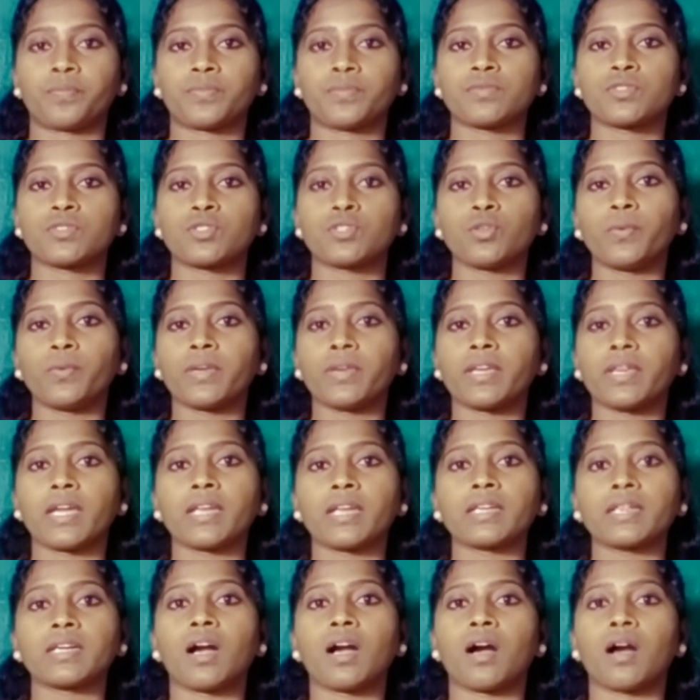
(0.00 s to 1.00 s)
So we can't
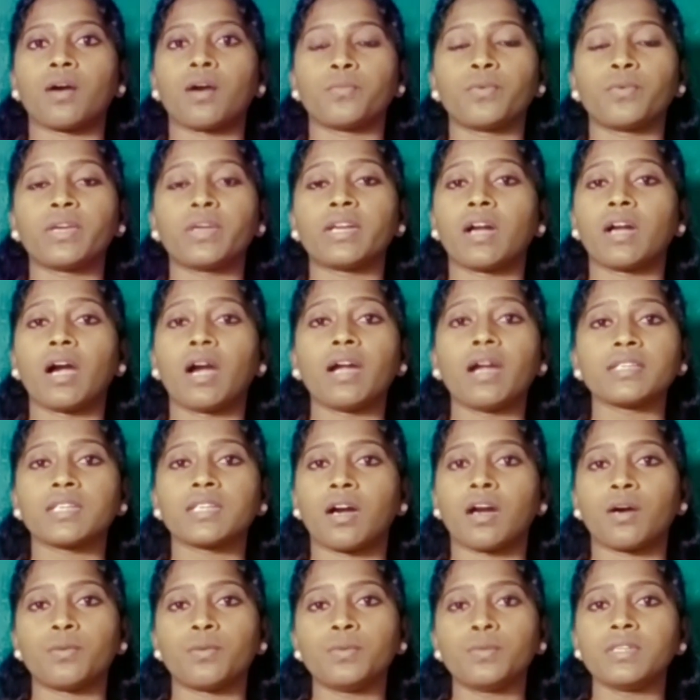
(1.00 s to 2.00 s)

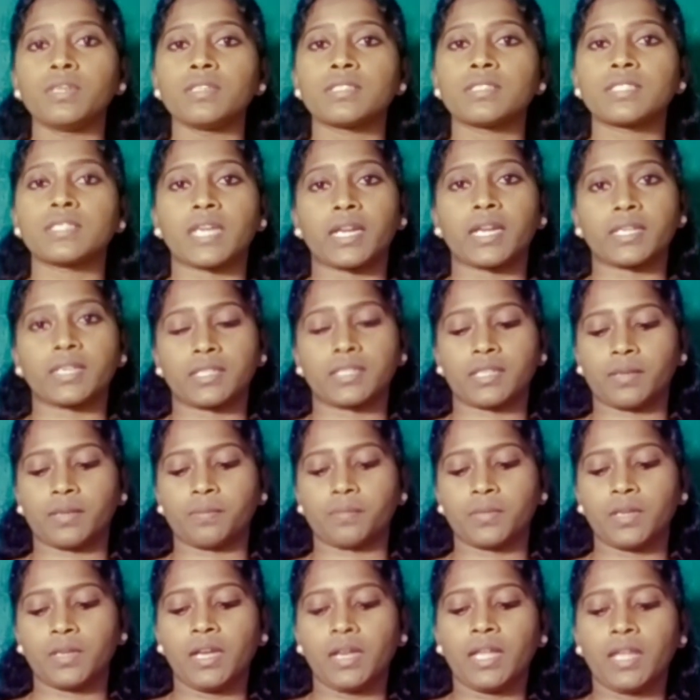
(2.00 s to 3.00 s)
count sun cream.
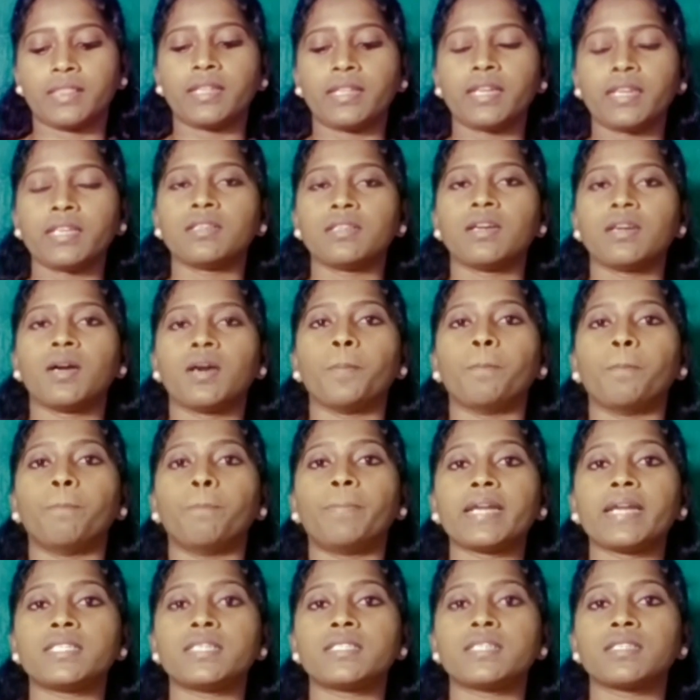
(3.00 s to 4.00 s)
Then
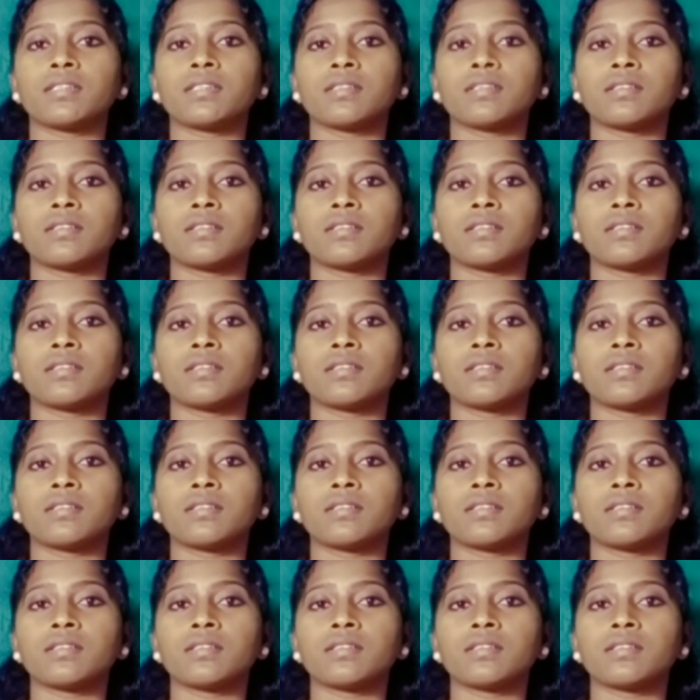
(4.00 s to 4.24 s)
bread,